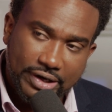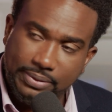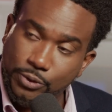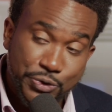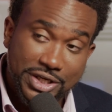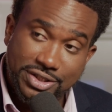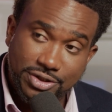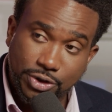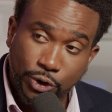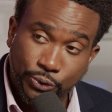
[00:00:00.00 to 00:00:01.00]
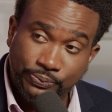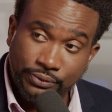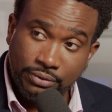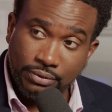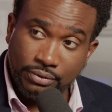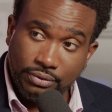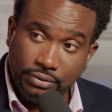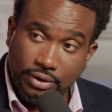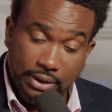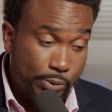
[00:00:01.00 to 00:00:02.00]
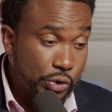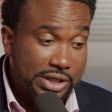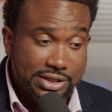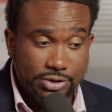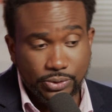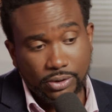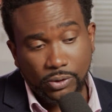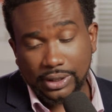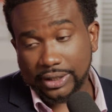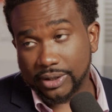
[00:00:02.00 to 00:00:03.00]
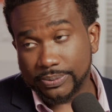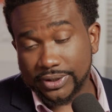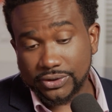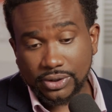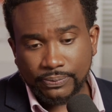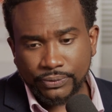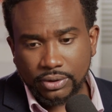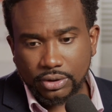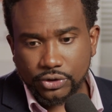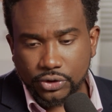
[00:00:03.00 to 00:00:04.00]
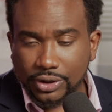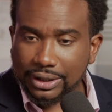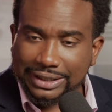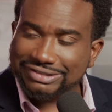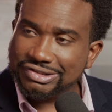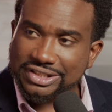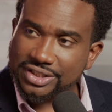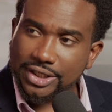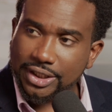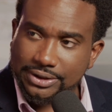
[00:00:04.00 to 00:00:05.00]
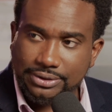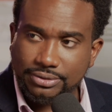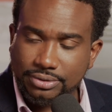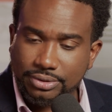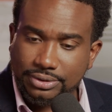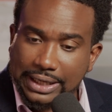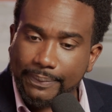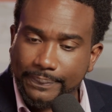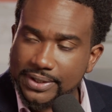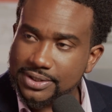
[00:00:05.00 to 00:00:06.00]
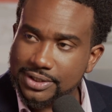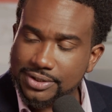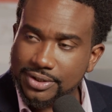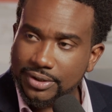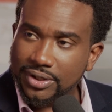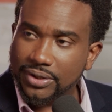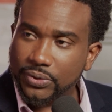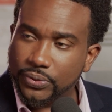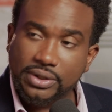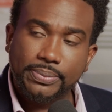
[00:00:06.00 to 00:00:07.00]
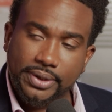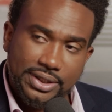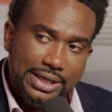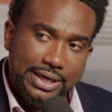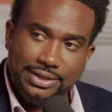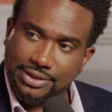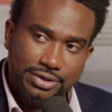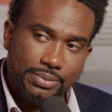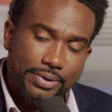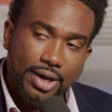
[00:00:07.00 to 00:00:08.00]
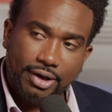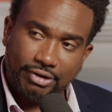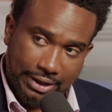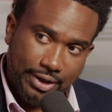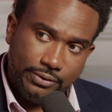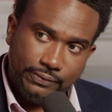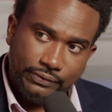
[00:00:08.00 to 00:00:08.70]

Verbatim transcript: In most cases, you don't in most cases with online companies, you can literally start that business with the money that is in your pocket right now,